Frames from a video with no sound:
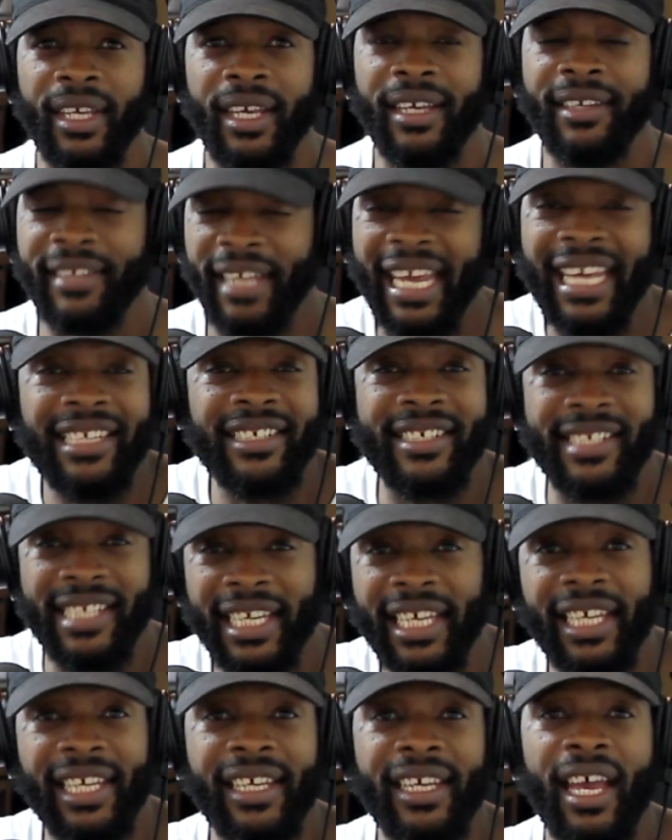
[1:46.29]

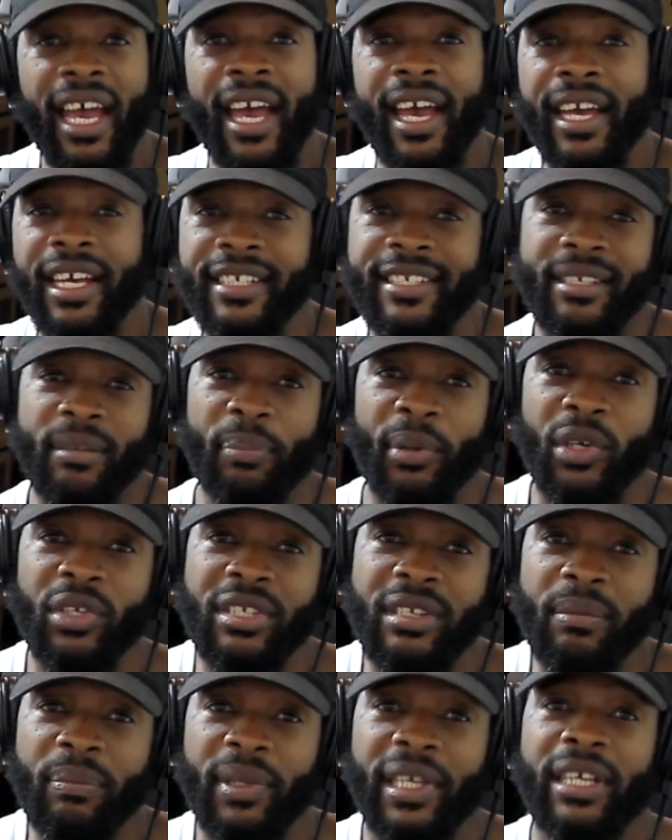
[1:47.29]
DayZ is supposed to
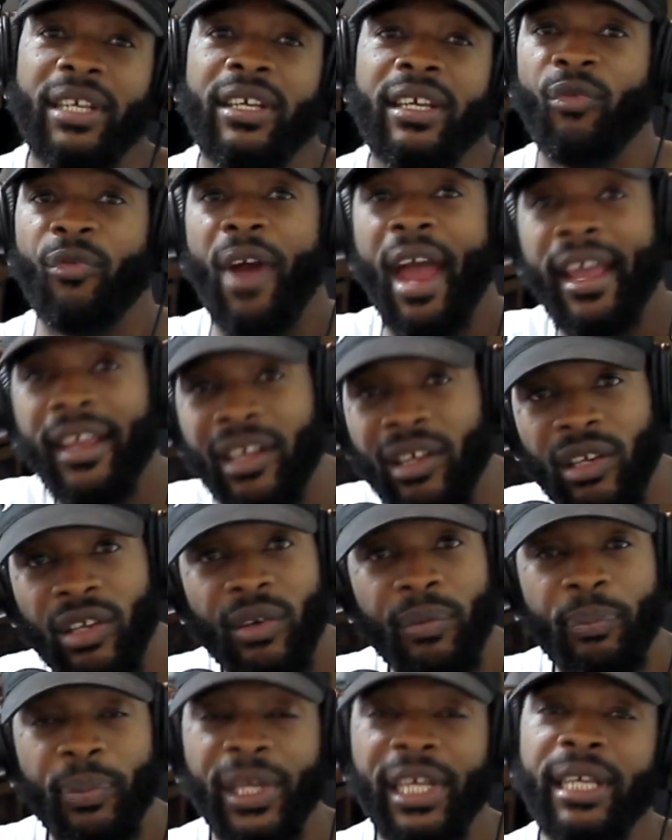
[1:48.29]
be regular
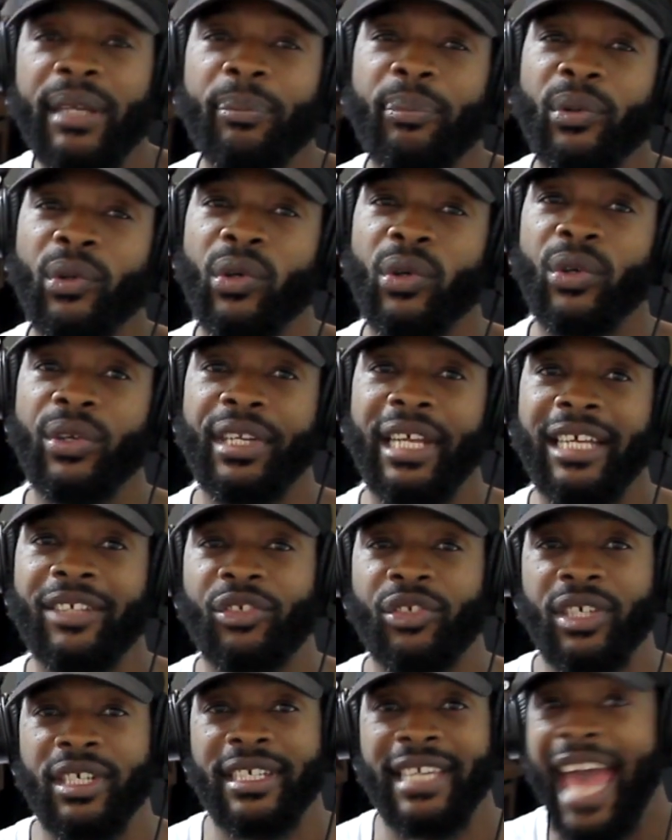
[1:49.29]
people that
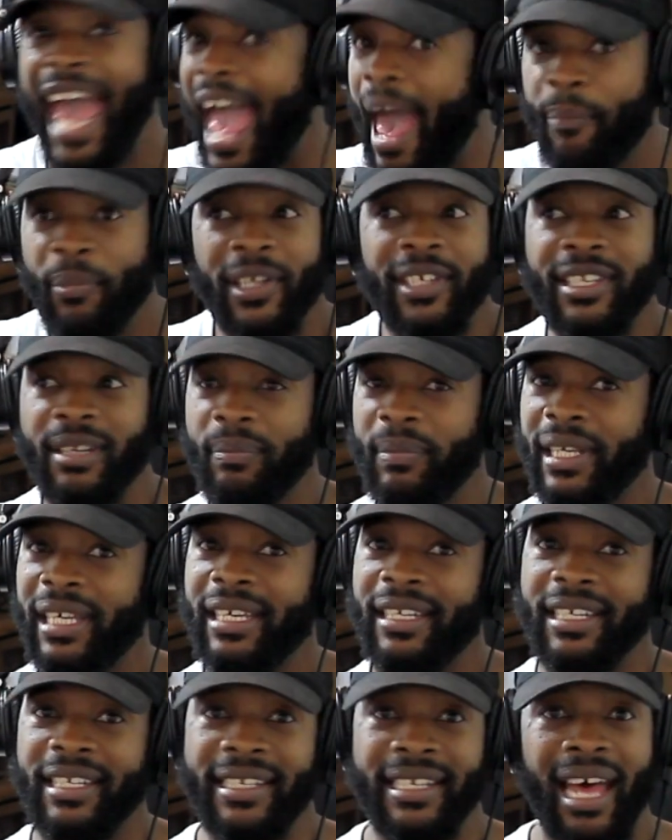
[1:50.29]
just happen to be in
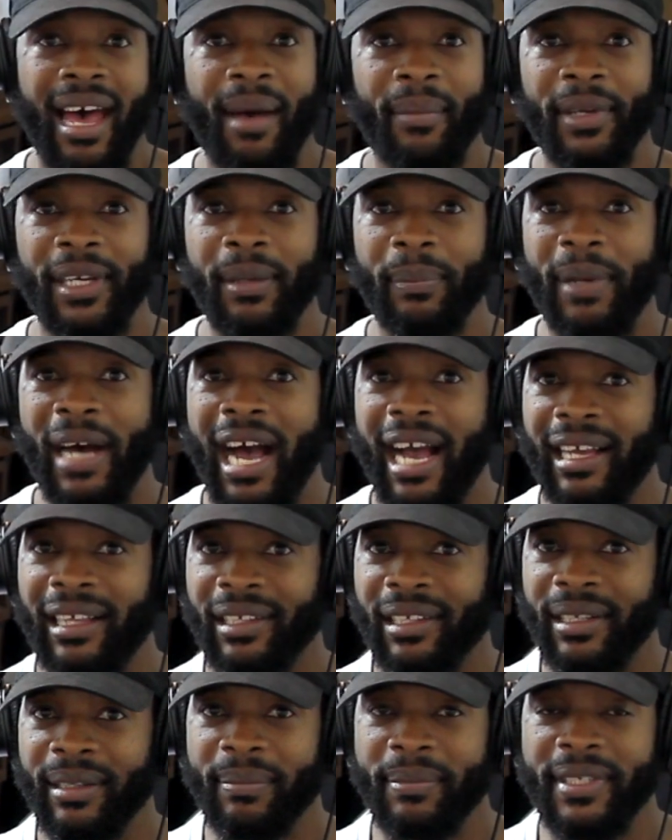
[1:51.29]
the zombie
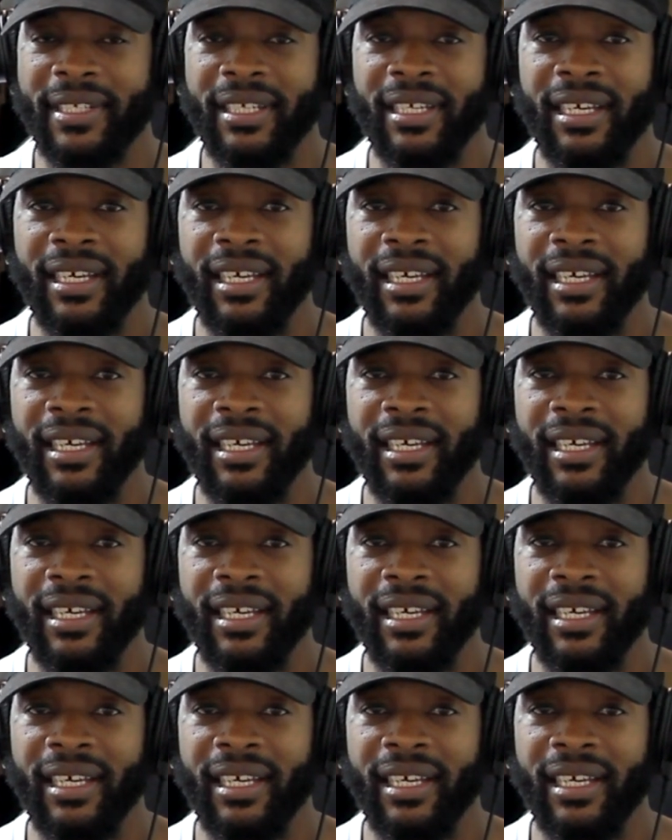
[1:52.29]
apocalypse.